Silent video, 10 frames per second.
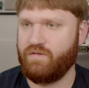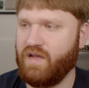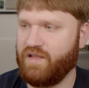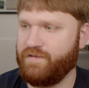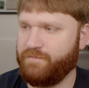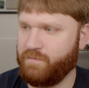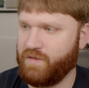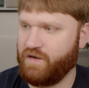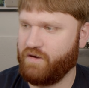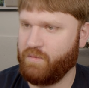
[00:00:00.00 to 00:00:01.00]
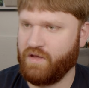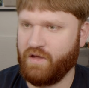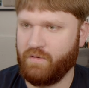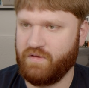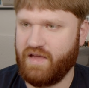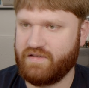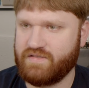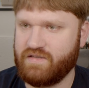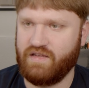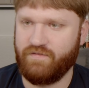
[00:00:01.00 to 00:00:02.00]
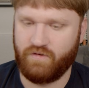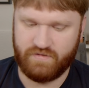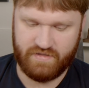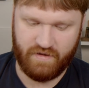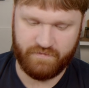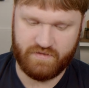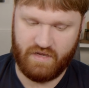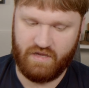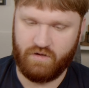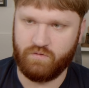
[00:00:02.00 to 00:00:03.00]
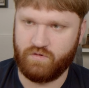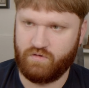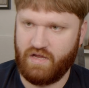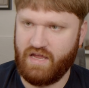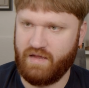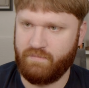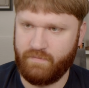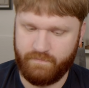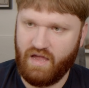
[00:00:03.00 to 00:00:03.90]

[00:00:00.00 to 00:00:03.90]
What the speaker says: And then from there, we could go next, give ourselves a username,